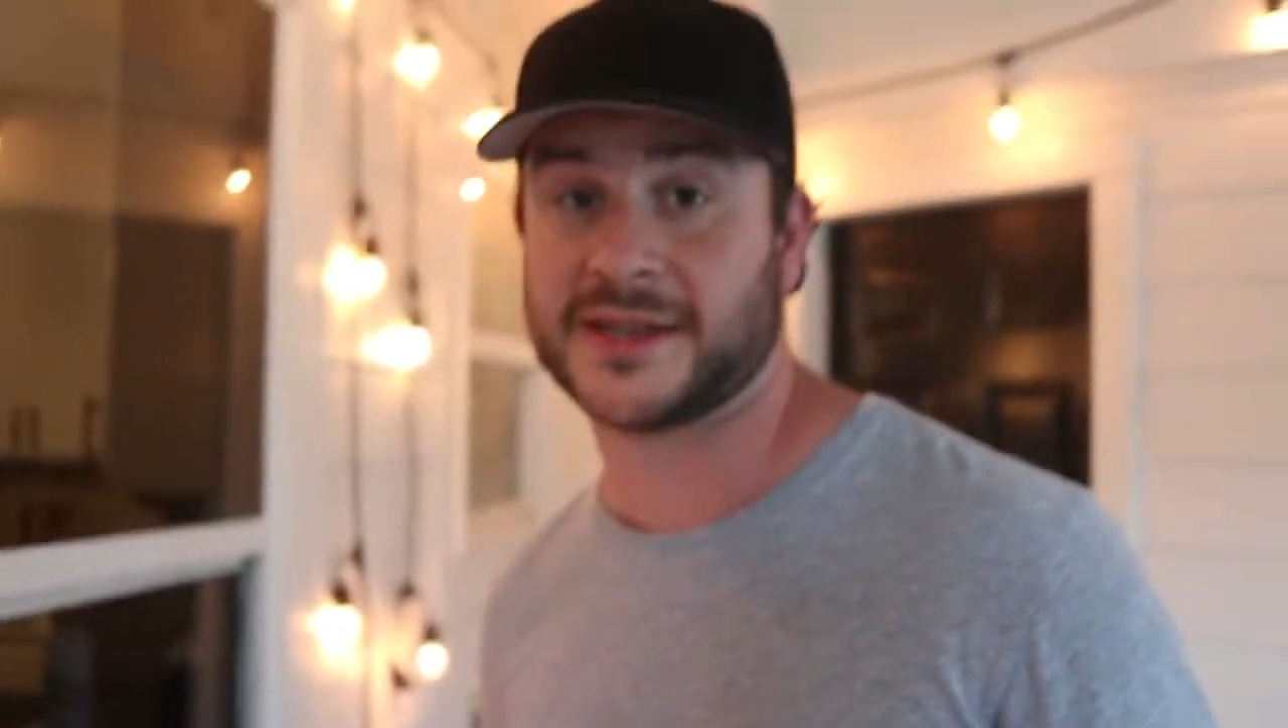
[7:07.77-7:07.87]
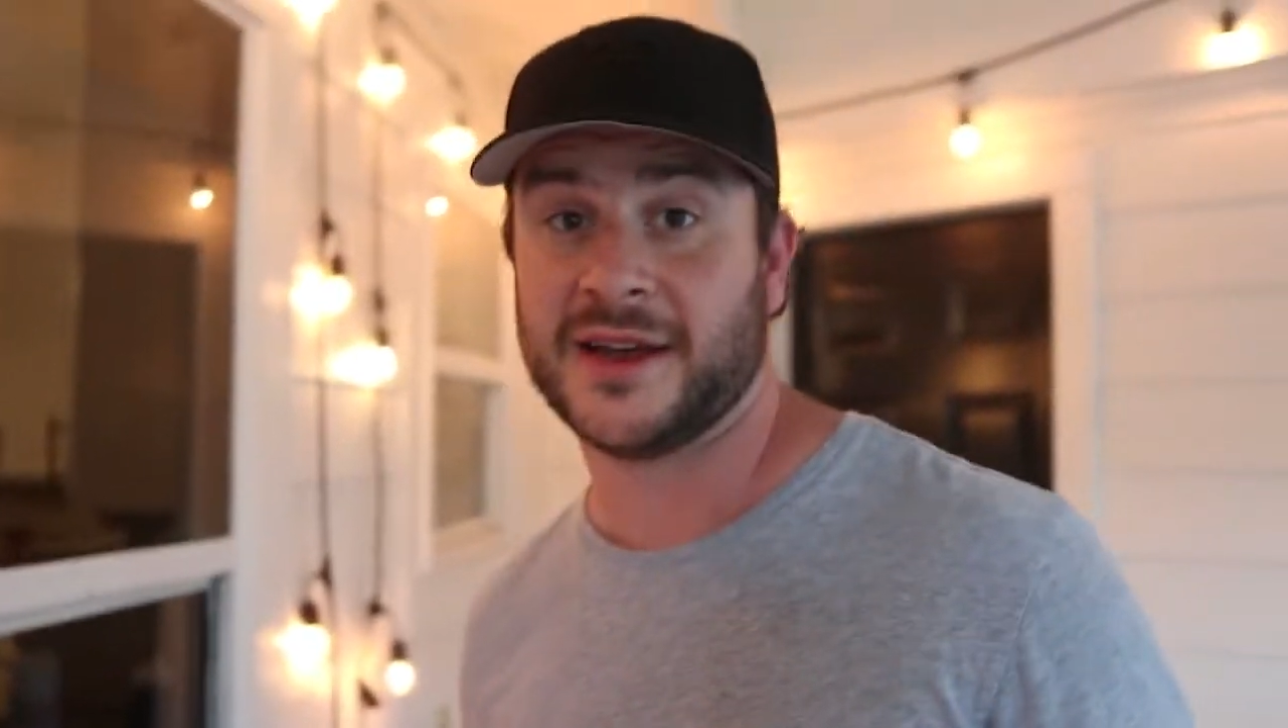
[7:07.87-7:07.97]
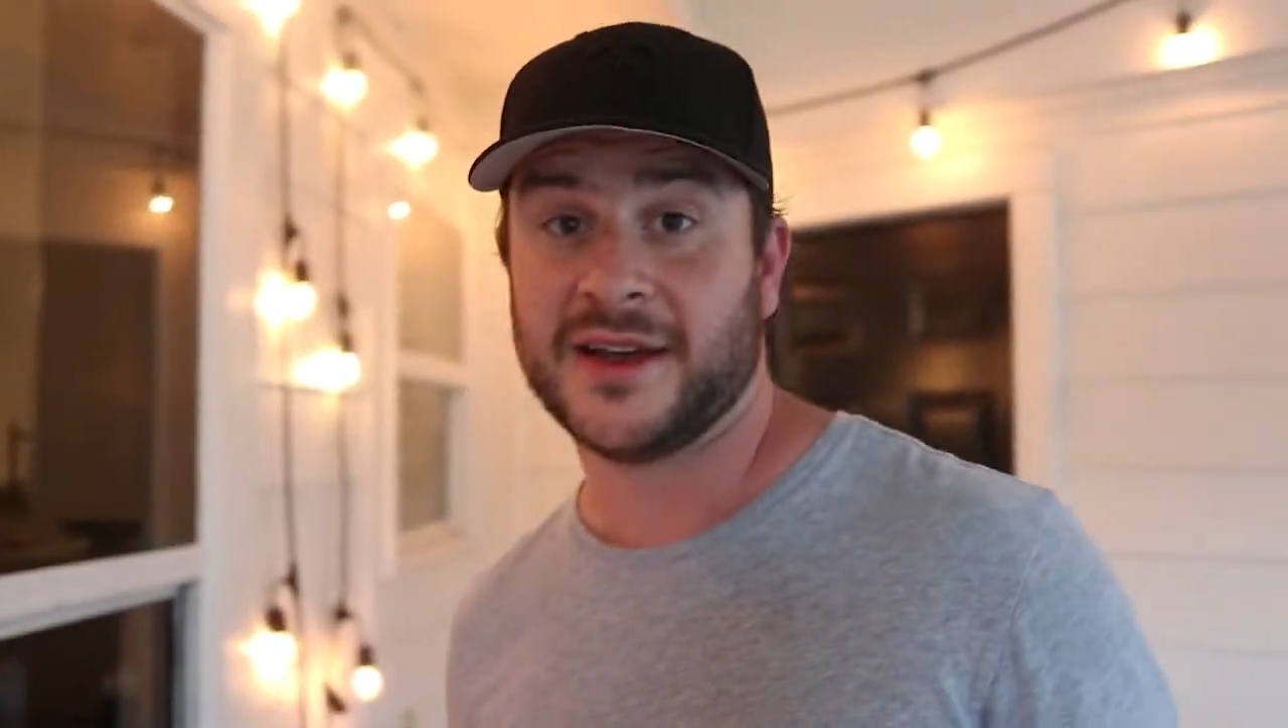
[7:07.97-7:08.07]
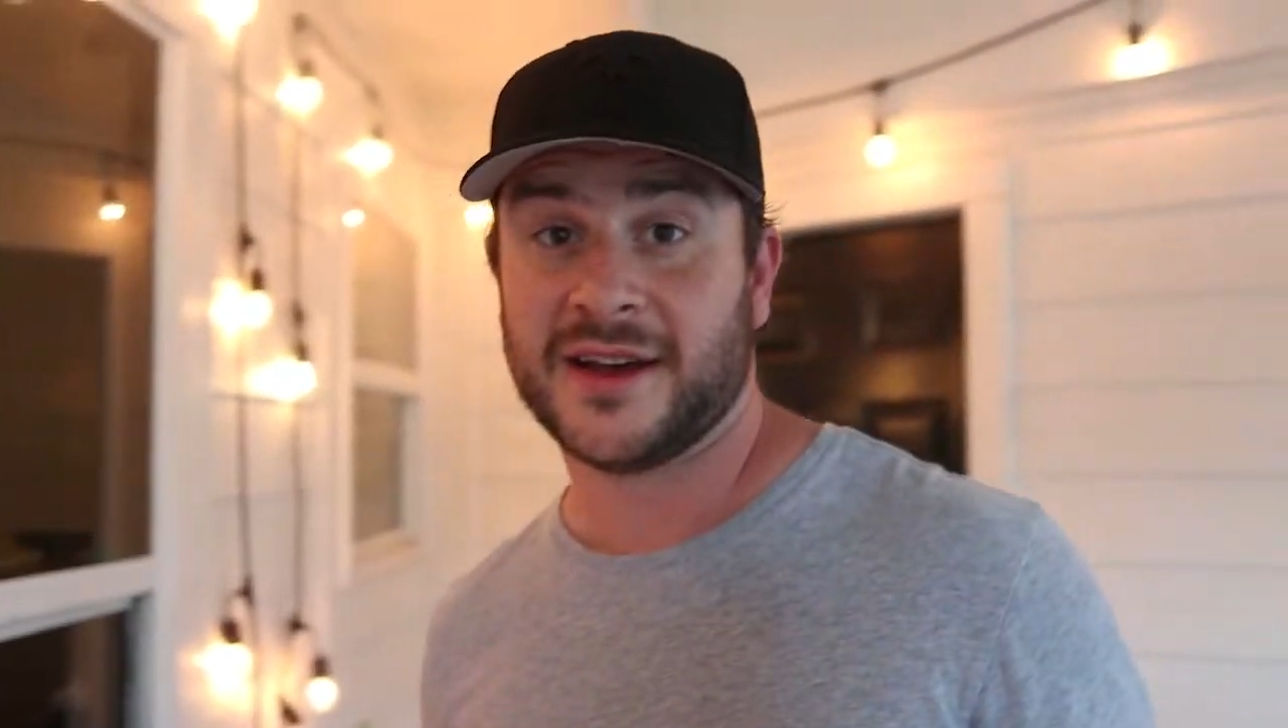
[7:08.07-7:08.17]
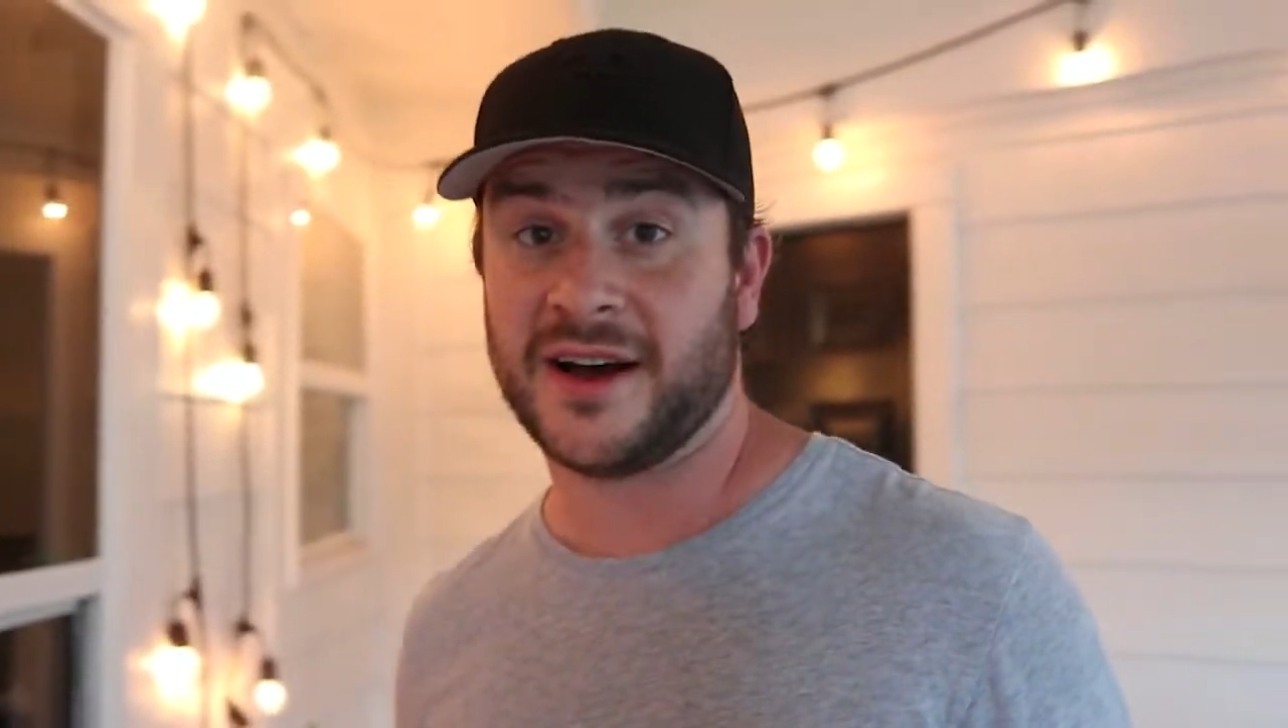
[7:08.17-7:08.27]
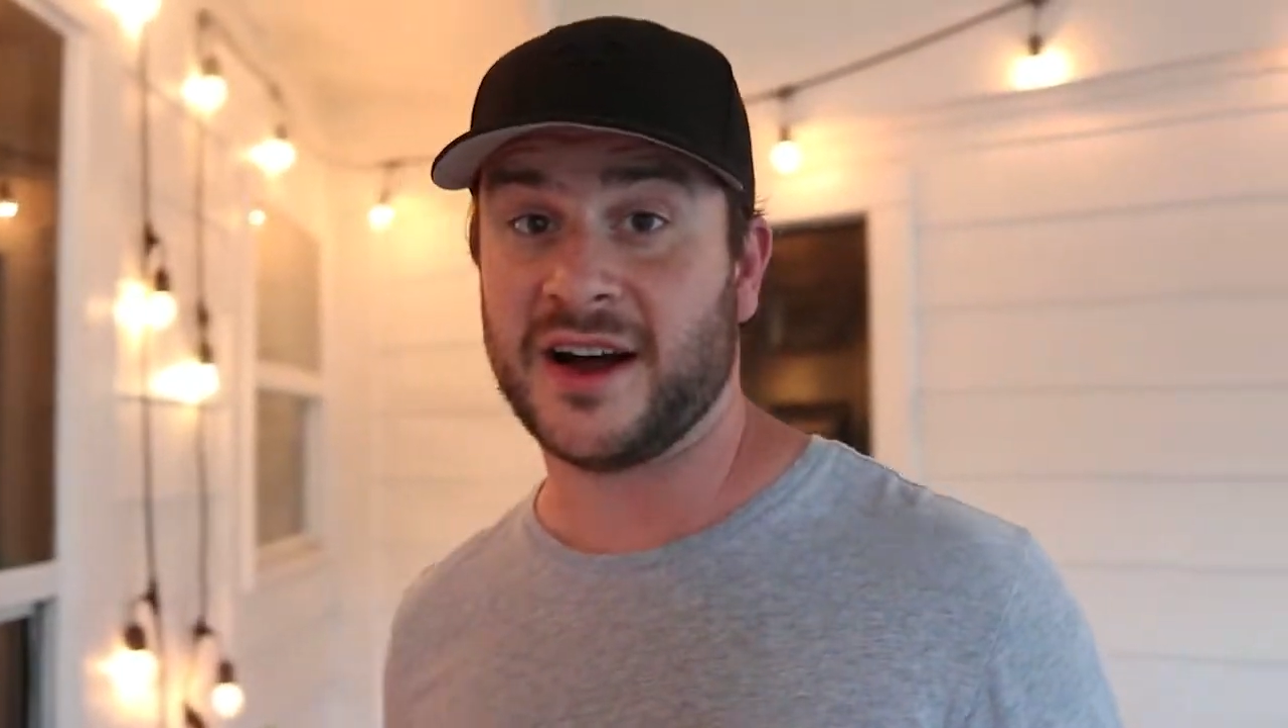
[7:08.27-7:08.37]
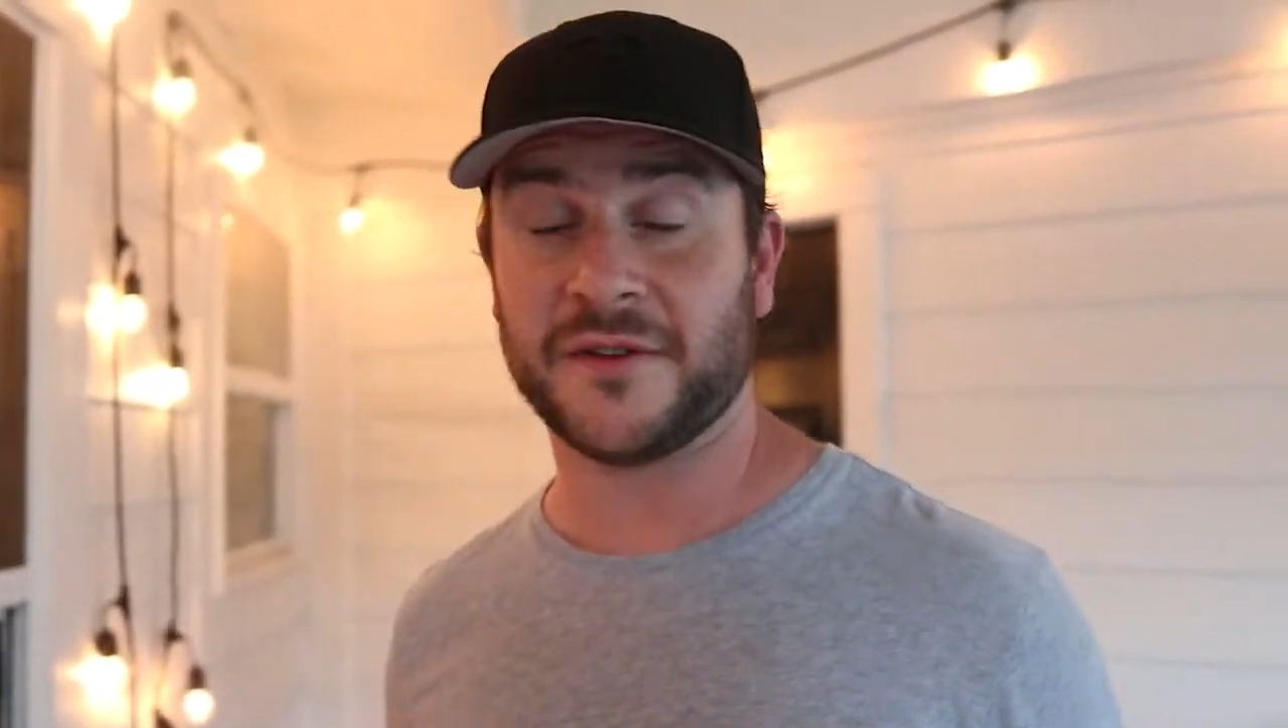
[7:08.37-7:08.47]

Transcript: Uh,